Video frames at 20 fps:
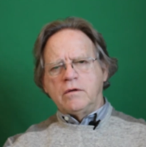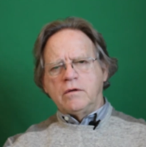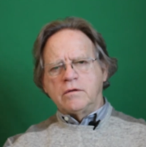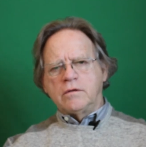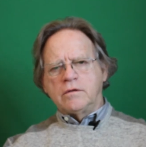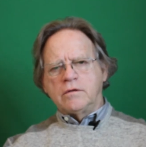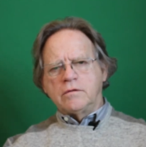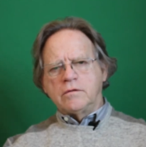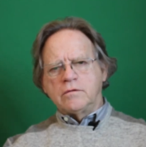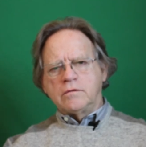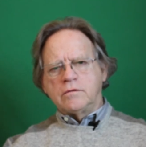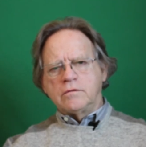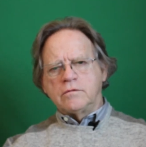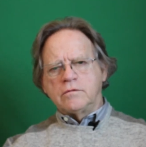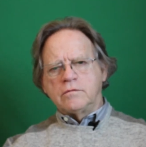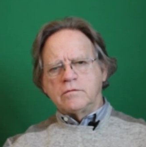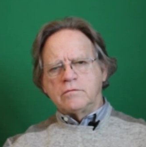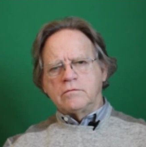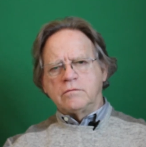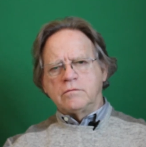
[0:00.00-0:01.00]

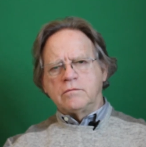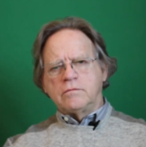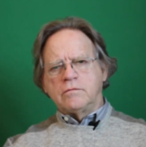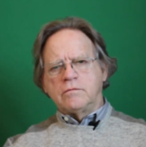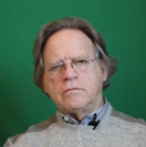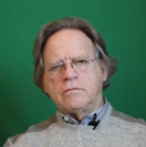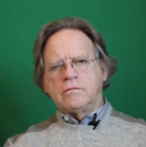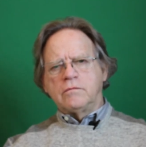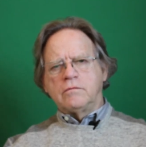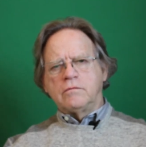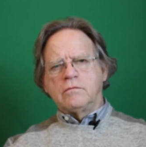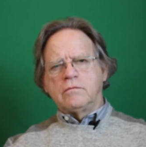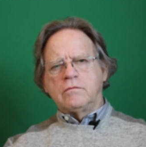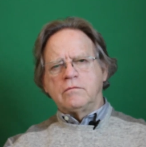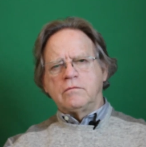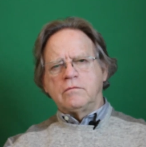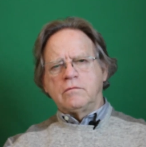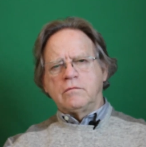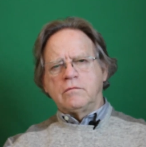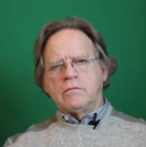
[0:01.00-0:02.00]

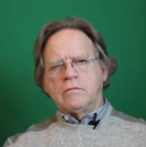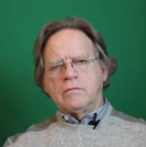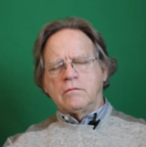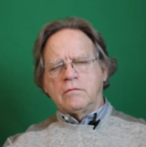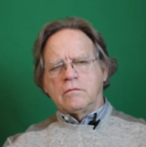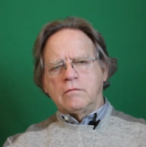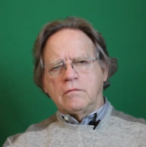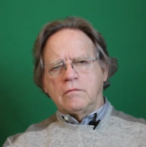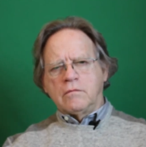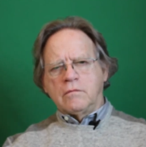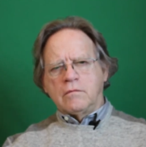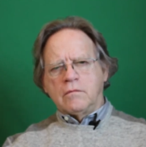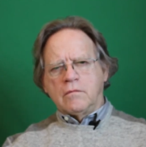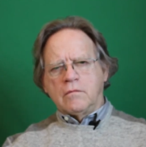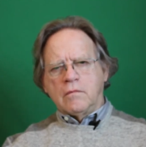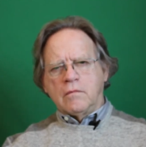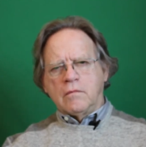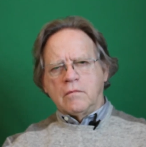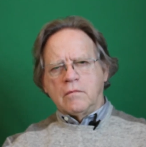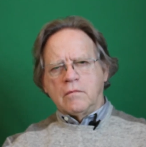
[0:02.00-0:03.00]

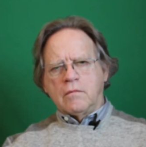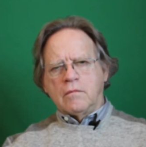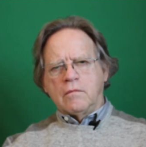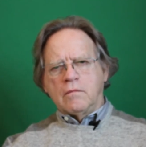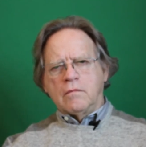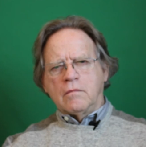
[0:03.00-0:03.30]
(no one is talking)